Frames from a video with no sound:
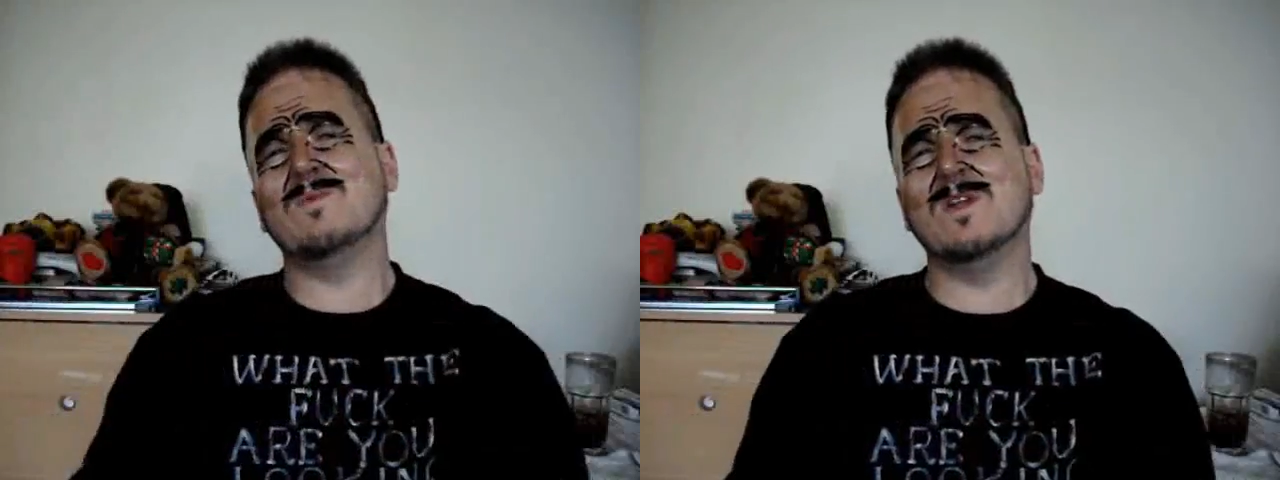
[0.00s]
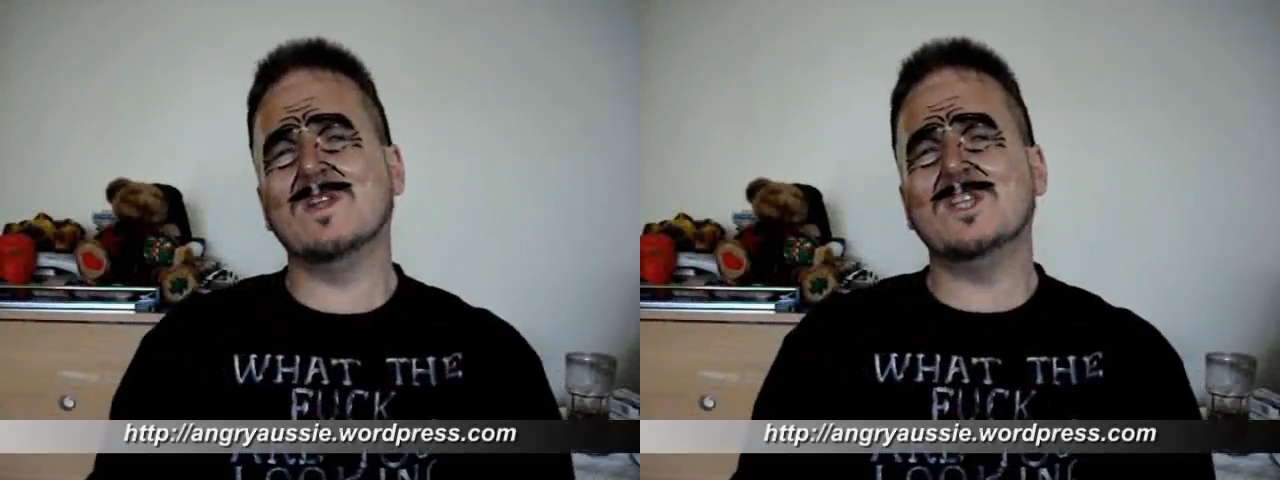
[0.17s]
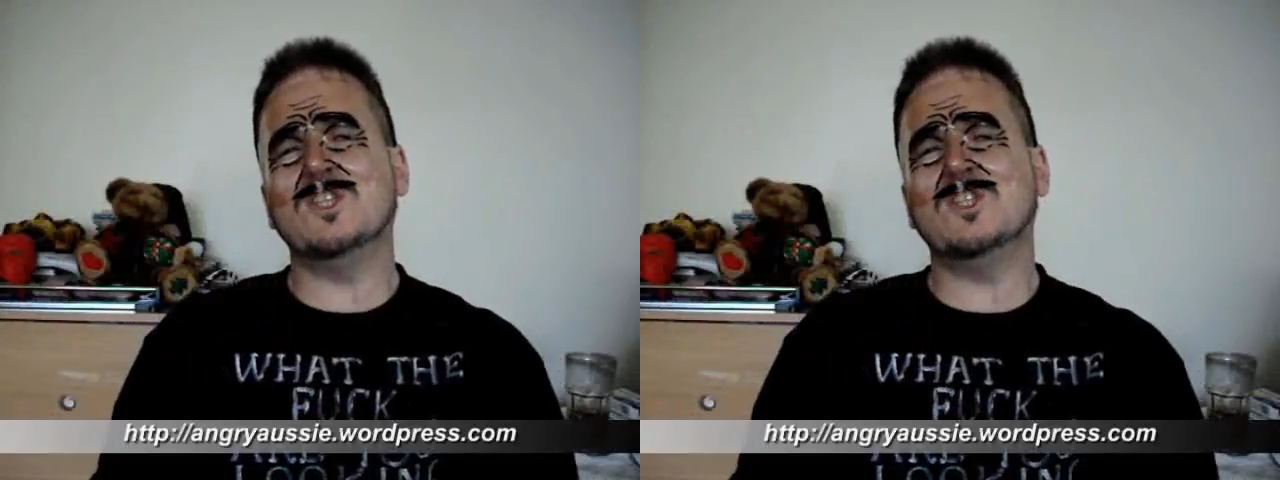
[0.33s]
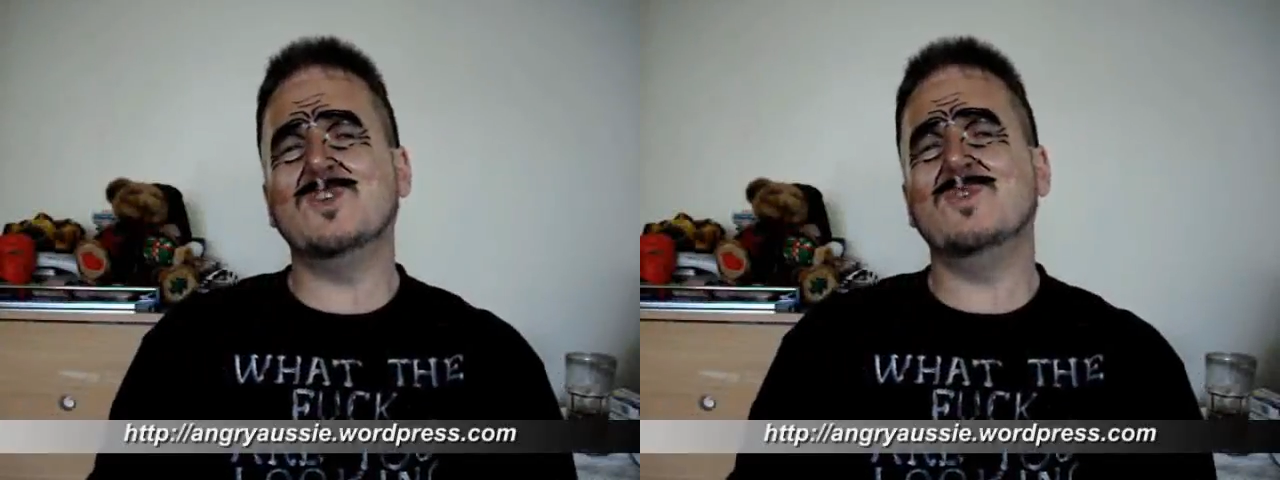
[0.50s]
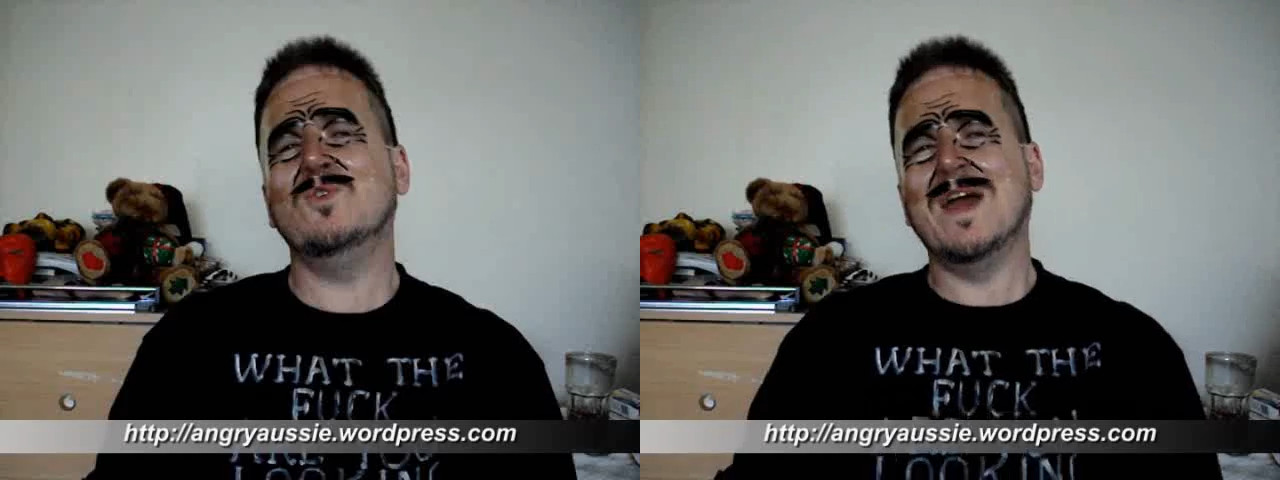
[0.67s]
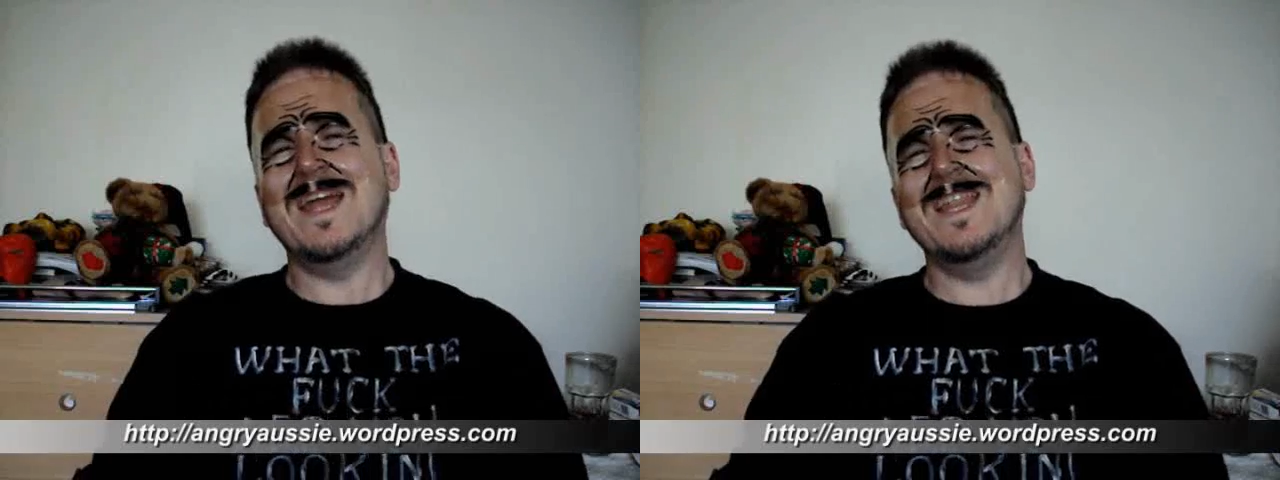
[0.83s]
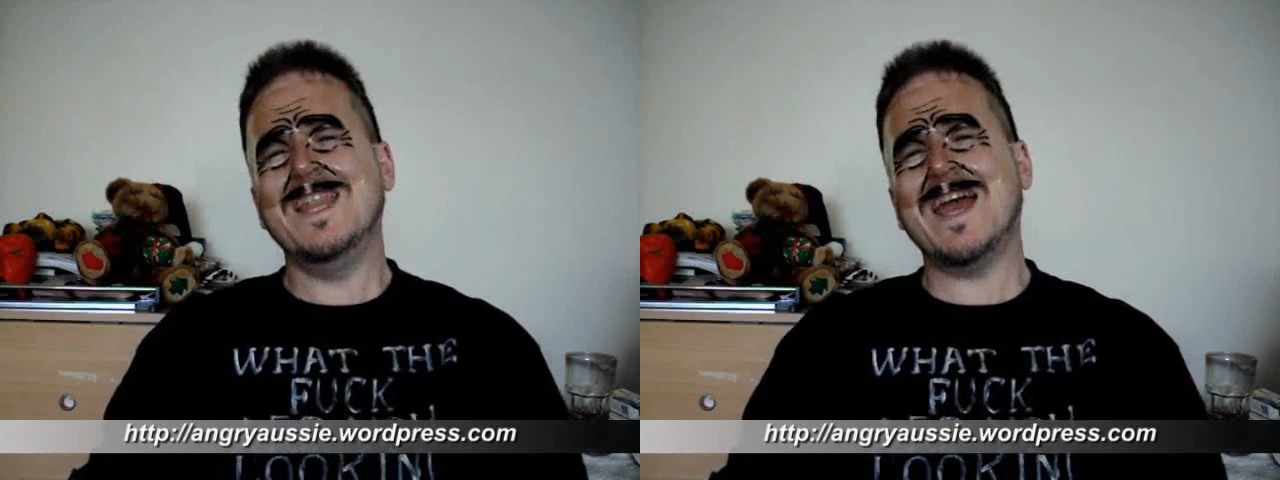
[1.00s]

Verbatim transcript: always wanted to do